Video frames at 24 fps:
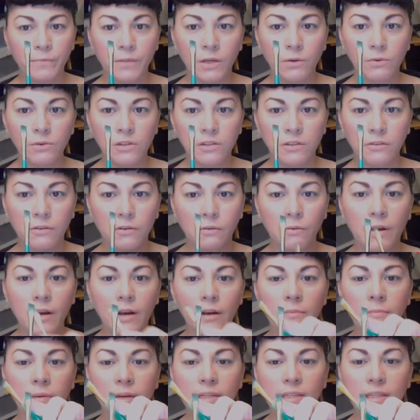worse for
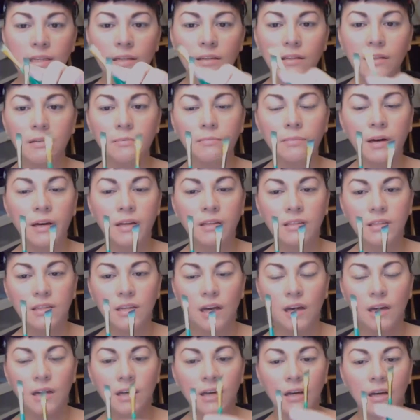wear, basically, but
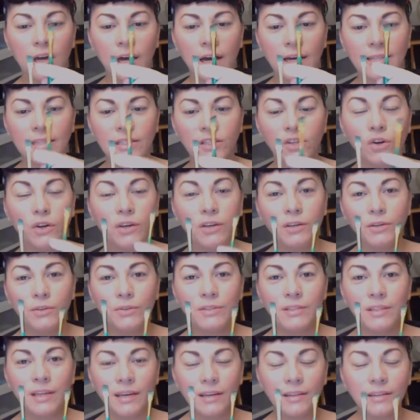I still
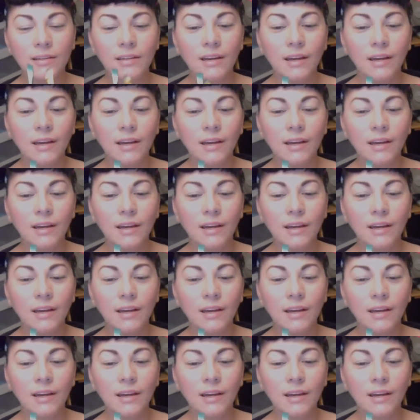use it.